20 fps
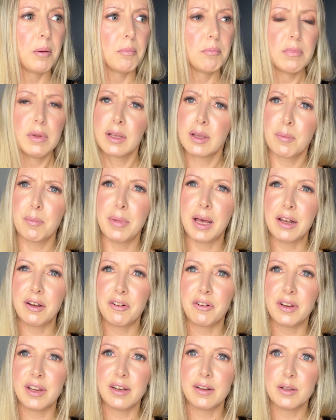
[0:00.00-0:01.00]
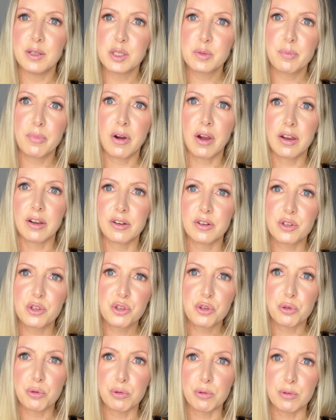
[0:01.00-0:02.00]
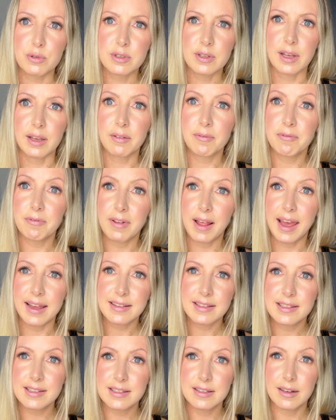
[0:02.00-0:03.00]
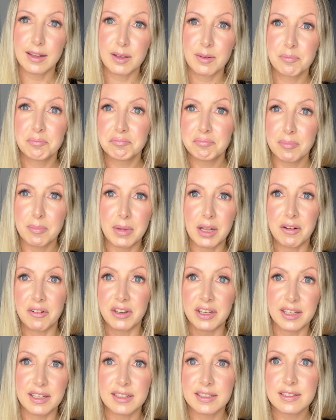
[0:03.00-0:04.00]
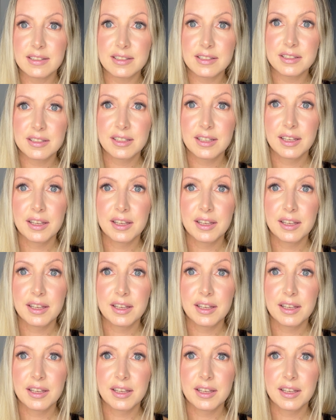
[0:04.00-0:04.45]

like ballerina inspired shoes like flats like ballerinas